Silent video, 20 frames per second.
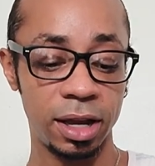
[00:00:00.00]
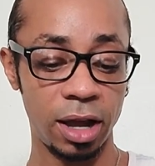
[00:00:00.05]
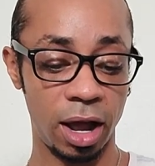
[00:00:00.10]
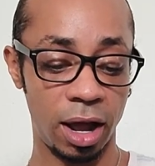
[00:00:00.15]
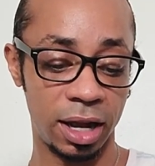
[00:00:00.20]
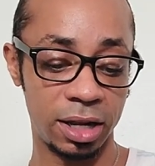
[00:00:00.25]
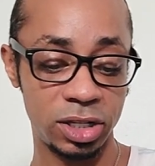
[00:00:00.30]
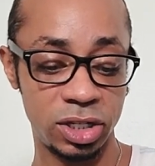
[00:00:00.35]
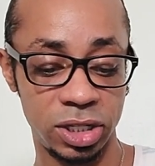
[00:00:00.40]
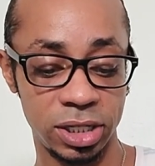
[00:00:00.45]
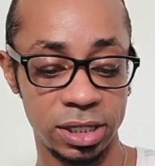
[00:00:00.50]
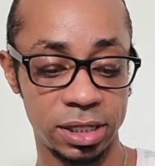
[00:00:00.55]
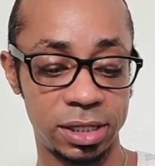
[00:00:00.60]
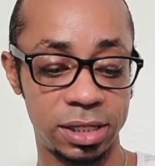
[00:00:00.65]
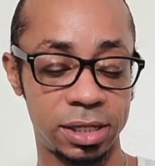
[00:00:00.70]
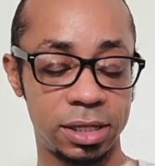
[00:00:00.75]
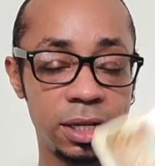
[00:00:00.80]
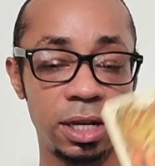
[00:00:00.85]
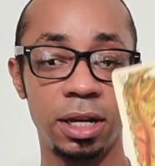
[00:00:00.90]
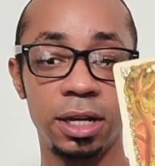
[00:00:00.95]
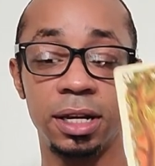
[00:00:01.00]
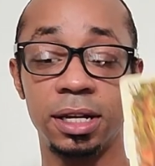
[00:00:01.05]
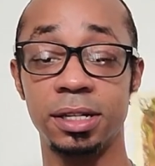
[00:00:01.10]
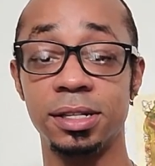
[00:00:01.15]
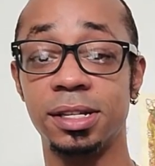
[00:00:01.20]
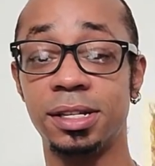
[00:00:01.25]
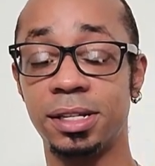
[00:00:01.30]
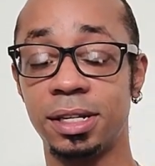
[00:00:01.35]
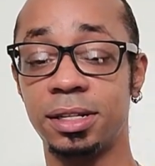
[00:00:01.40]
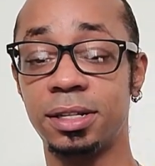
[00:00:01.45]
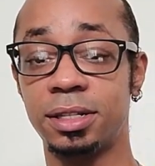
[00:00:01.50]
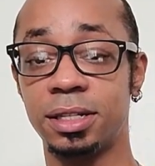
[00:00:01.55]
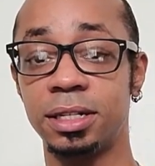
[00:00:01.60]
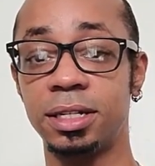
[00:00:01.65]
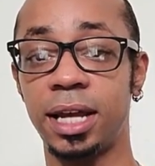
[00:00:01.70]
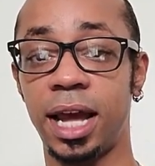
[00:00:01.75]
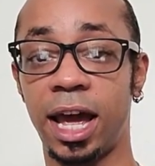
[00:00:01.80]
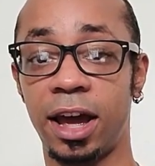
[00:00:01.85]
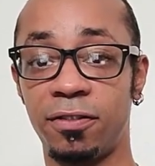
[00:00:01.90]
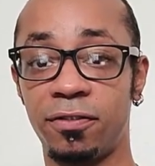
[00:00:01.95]
conscious,
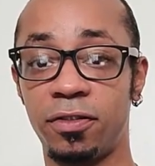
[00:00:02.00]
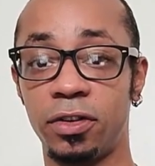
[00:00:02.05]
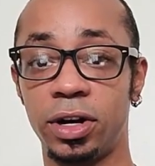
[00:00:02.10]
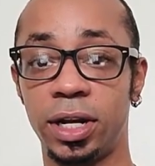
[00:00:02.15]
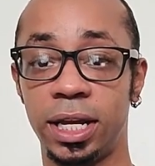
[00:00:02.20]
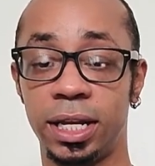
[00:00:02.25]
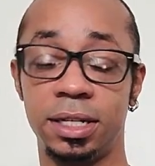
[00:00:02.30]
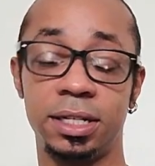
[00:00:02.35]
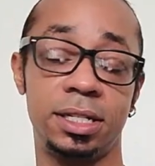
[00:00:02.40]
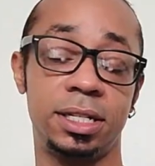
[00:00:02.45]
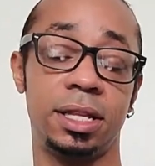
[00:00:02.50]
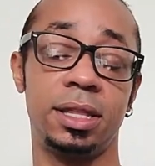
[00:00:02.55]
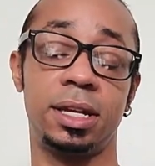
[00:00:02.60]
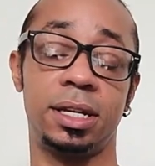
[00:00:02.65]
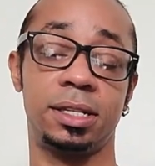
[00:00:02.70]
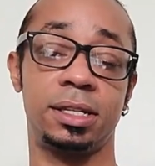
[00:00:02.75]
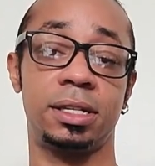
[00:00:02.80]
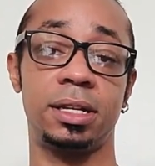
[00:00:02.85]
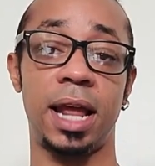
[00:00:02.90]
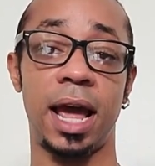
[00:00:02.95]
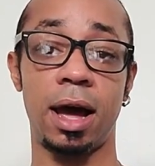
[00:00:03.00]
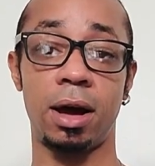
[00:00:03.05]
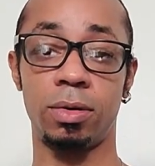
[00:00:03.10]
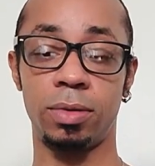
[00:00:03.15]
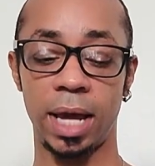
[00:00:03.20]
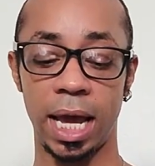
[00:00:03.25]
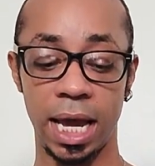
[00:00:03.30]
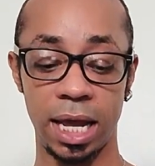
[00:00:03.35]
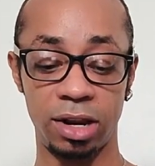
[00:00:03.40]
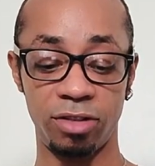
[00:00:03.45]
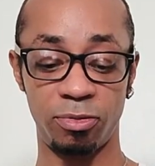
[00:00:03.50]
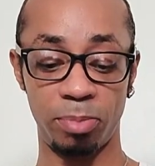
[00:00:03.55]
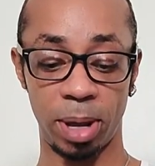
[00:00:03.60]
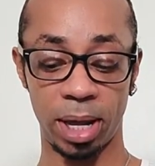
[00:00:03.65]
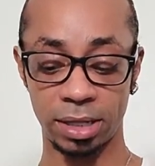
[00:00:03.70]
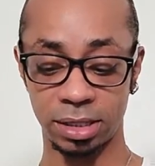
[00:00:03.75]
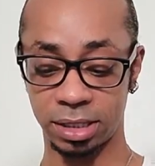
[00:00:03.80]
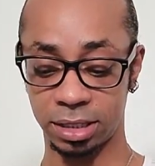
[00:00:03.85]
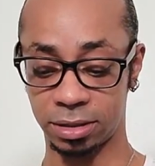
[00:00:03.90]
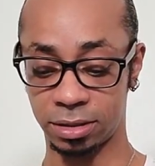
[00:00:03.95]
consistent effort into this now. Eight of
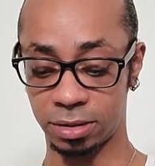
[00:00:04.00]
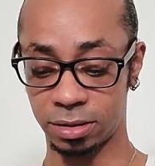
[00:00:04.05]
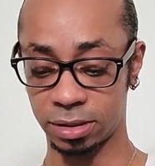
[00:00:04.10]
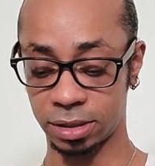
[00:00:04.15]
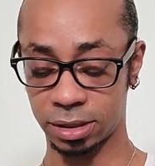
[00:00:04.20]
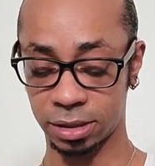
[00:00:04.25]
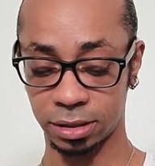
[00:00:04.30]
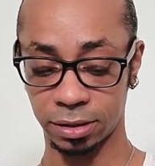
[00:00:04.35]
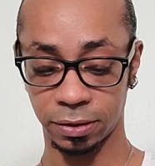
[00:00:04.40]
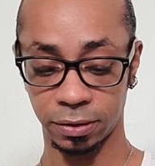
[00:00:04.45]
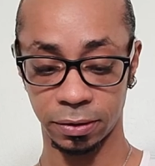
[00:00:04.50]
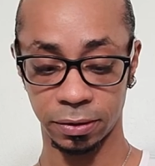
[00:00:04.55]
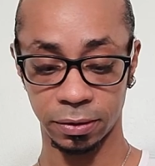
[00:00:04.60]
Pentacles